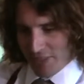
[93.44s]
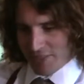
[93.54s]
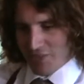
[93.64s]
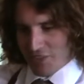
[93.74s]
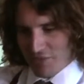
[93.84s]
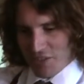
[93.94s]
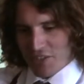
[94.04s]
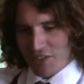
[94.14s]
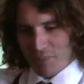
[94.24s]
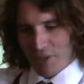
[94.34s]
So it's a very
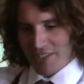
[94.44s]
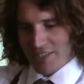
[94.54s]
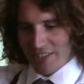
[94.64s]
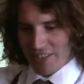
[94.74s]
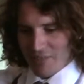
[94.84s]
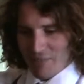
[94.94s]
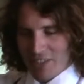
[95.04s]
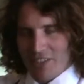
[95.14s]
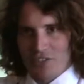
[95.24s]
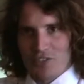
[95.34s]
spicy kind of
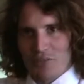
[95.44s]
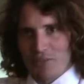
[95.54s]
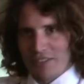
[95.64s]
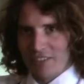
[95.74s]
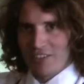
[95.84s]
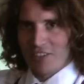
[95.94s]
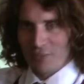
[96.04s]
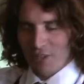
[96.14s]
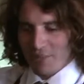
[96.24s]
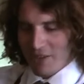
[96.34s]
miso soup kind of style
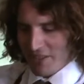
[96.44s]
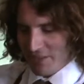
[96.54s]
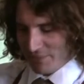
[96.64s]
Bloody Mary.